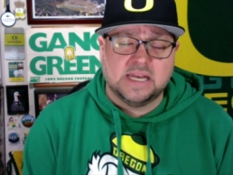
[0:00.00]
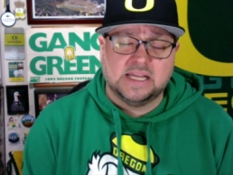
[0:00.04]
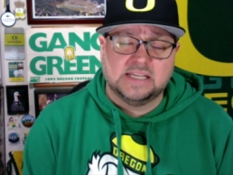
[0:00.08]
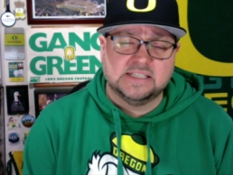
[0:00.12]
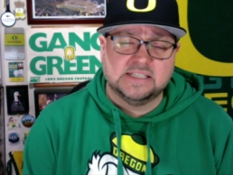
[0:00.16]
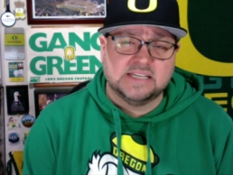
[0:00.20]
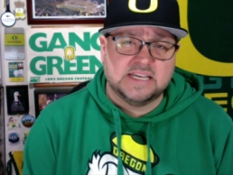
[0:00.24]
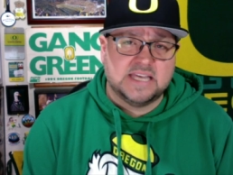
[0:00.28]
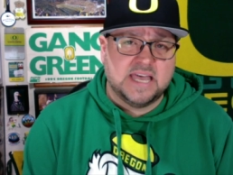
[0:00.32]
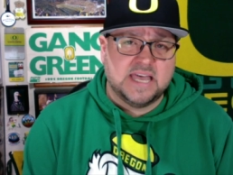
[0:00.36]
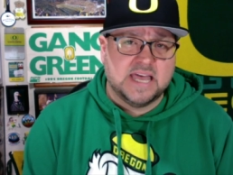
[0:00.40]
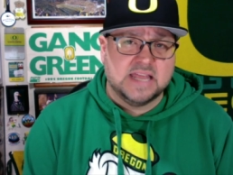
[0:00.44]
Because
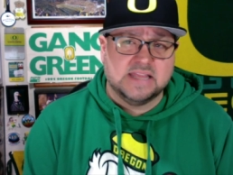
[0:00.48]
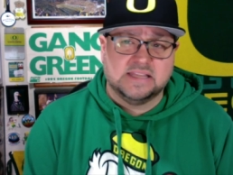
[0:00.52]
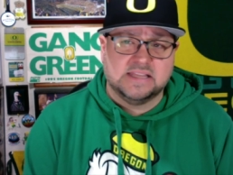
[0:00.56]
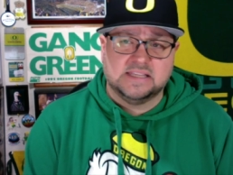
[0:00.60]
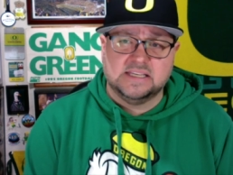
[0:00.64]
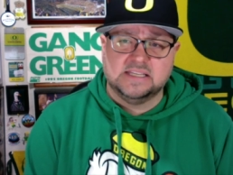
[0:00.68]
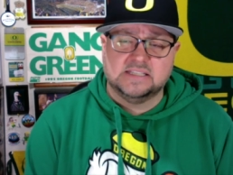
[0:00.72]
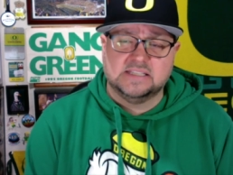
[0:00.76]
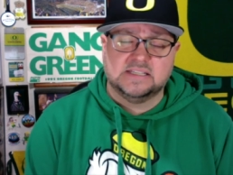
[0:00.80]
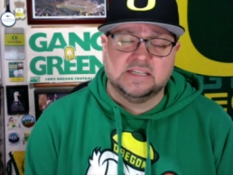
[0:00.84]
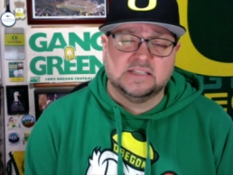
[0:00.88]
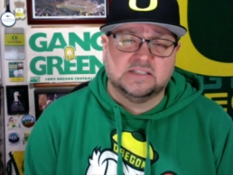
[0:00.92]
again,
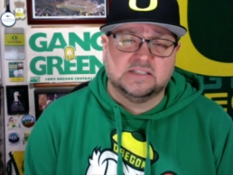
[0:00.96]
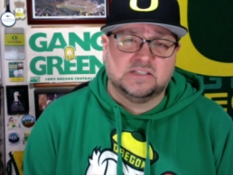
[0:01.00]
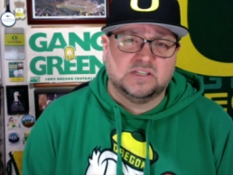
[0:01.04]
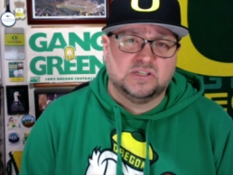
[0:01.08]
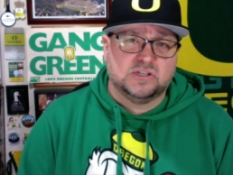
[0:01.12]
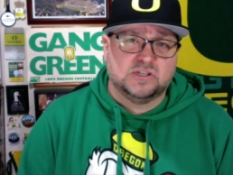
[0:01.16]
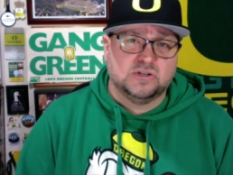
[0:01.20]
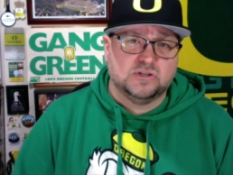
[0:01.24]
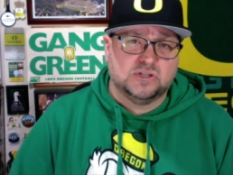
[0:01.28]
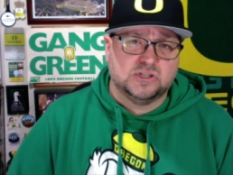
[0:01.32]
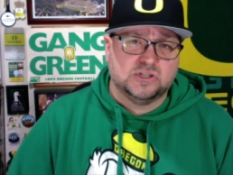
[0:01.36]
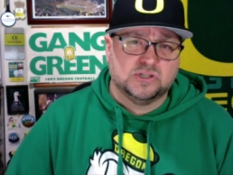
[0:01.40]
these
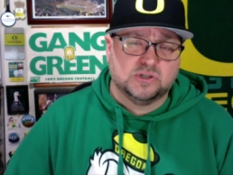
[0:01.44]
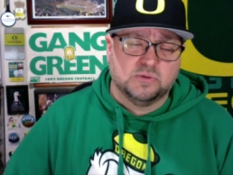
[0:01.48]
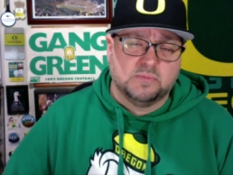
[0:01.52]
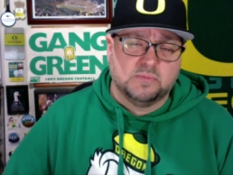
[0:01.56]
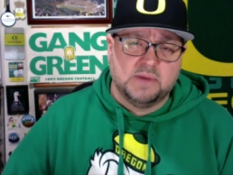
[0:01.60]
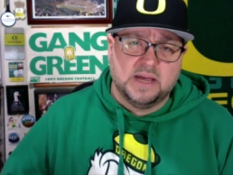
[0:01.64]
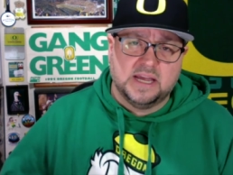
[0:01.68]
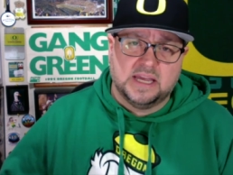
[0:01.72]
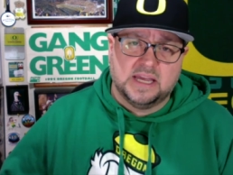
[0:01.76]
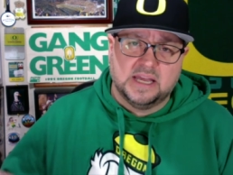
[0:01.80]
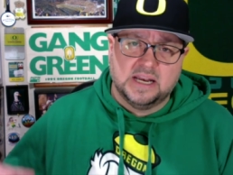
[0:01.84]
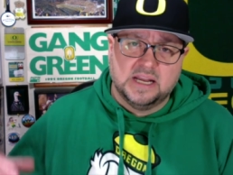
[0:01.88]
institutions are
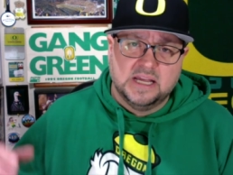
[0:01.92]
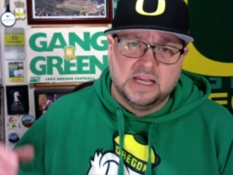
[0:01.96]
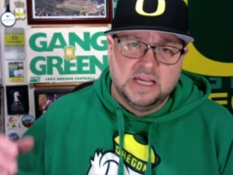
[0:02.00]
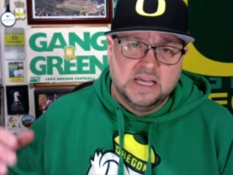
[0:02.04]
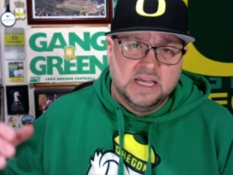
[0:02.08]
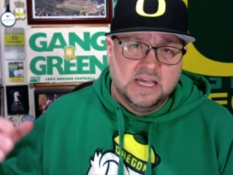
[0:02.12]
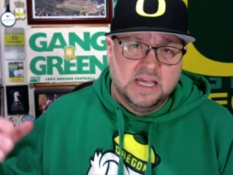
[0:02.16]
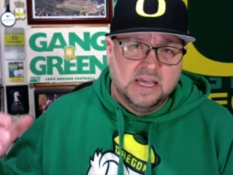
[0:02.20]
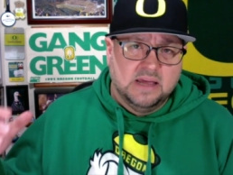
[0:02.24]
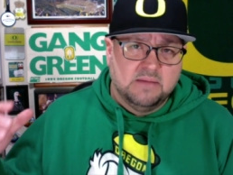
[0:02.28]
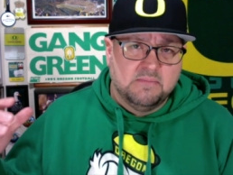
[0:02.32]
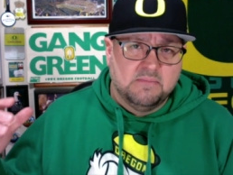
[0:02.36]
making,
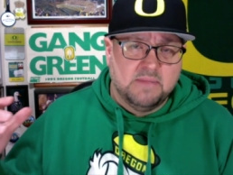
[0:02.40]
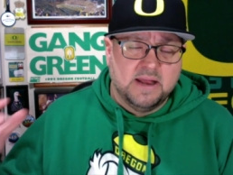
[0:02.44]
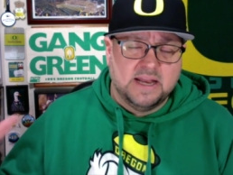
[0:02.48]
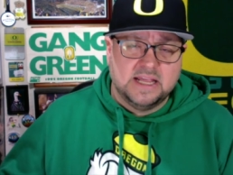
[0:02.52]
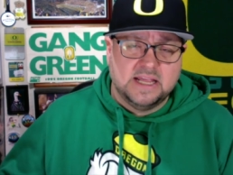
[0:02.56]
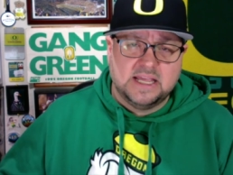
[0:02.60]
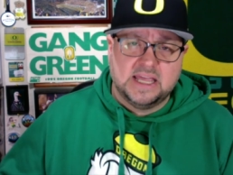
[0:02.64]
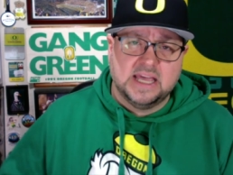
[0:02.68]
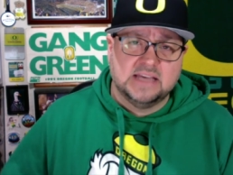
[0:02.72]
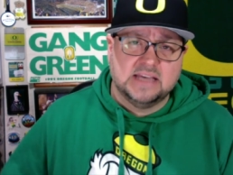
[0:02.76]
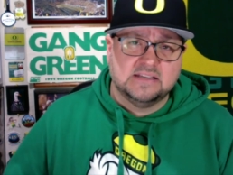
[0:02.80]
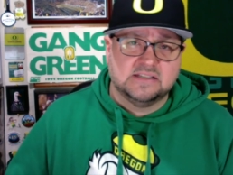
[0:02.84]
in many
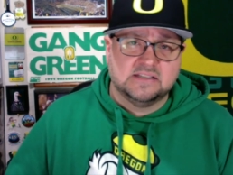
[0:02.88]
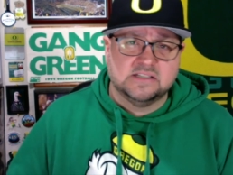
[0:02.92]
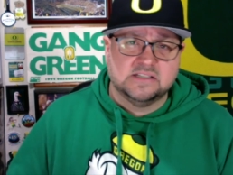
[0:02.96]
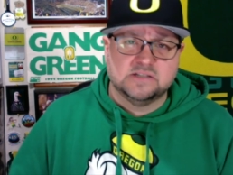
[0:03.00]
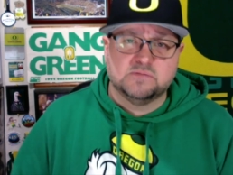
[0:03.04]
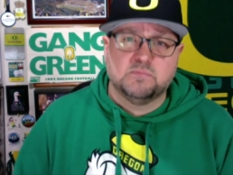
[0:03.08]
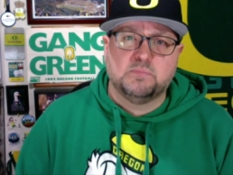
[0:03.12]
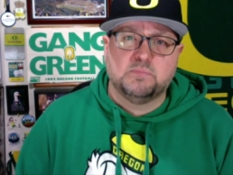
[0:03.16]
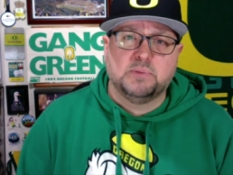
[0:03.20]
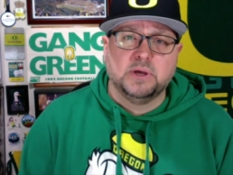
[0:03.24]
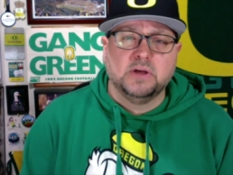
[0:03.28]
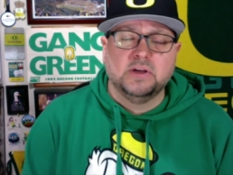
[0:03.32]
cases,
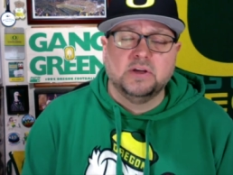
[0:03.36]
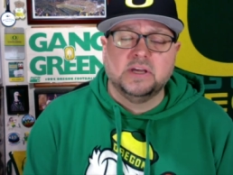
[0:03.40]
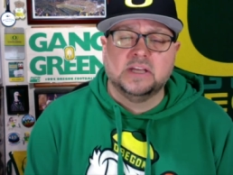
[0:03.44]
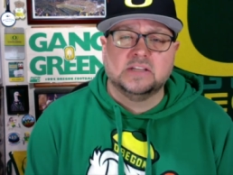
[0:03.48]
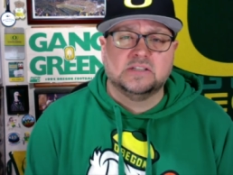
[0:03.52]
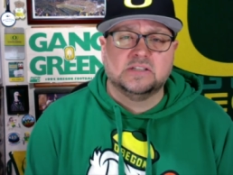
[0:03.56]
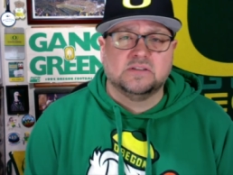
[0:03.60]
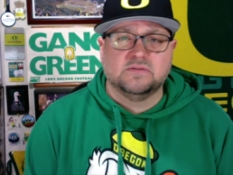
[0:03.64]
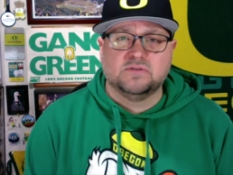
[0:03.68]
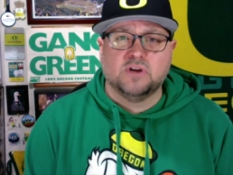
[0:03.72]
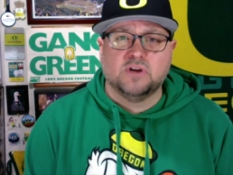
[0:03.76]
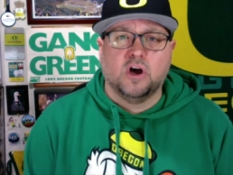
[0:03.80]
billions
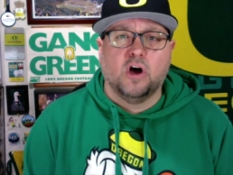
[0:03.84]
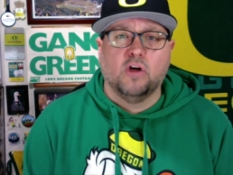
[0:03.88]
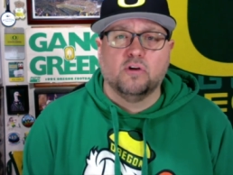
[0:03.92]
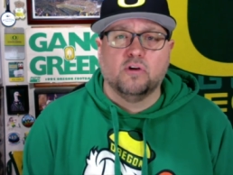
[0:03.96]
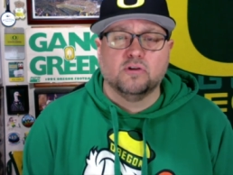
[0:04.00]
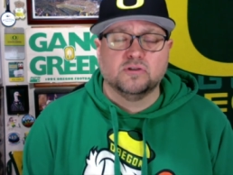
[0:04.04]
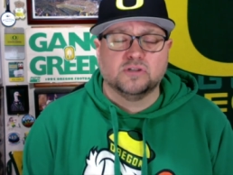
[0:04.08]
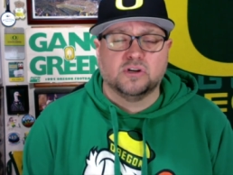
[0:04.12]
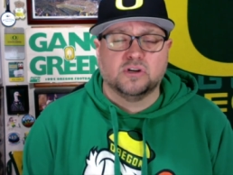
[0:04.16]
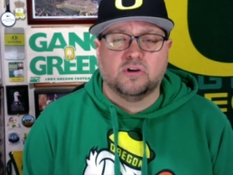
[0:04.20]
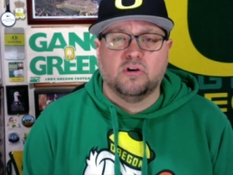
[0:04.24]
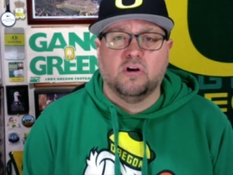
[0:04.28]
of
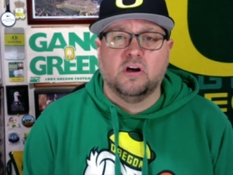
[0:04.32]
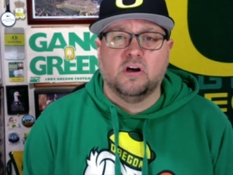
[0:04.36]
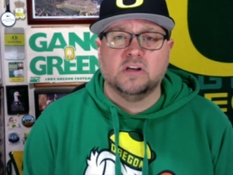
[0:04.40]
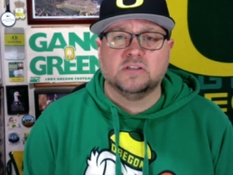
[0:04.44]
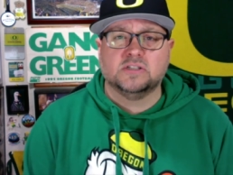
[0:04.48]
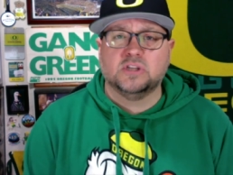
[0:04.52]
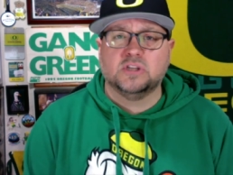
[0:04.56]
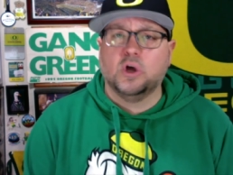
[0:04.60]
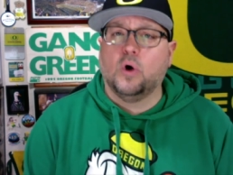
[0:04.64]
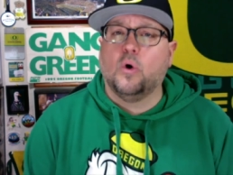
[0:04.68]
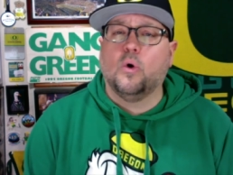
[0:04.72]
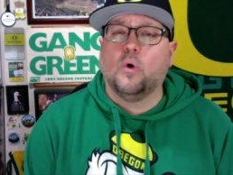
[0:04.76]
dollars across
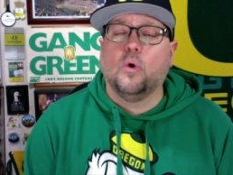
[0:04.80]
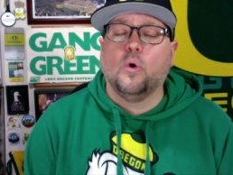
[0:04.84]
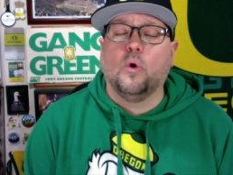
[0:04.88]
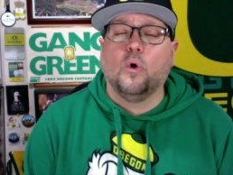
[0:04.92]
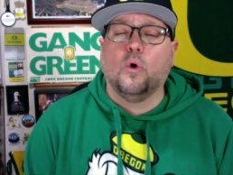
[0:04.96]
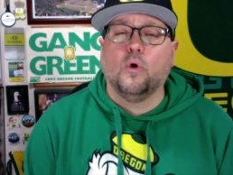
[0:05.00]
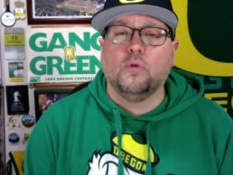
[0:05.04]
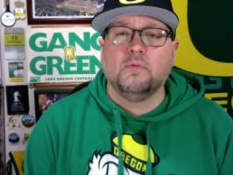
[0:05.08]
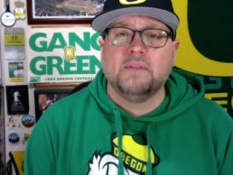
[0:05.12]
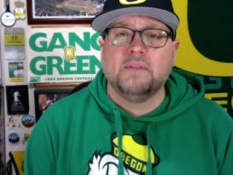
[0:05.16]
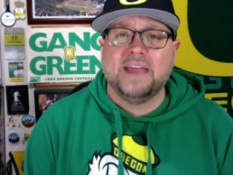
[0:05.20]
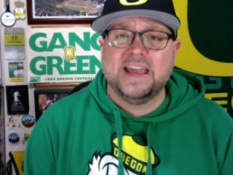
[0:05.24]
the
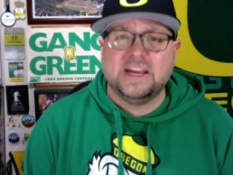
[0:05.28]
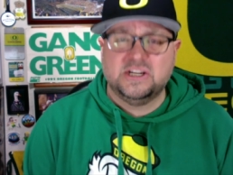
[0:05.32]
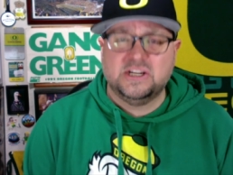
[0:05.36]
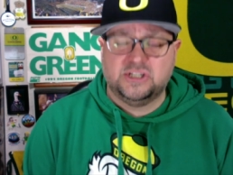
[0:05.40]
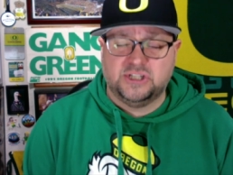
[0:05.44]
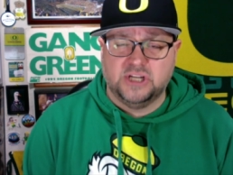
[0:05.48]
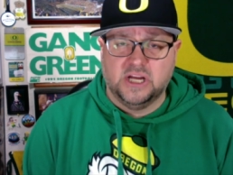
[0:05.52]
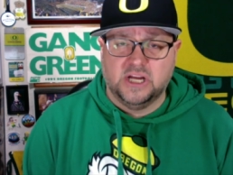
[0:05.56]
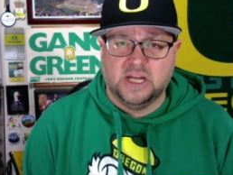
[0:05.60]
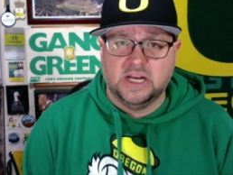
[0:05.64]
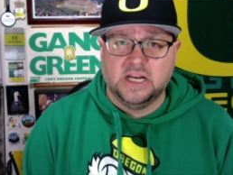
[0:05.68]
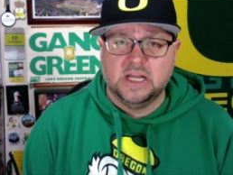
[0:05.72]
whole
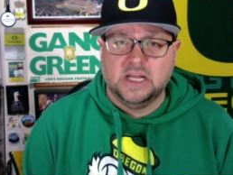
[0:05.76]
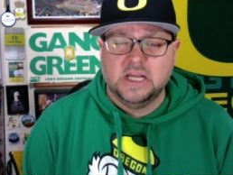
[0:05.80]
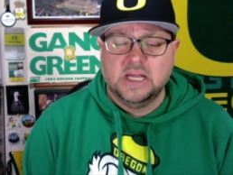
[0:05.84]
nation,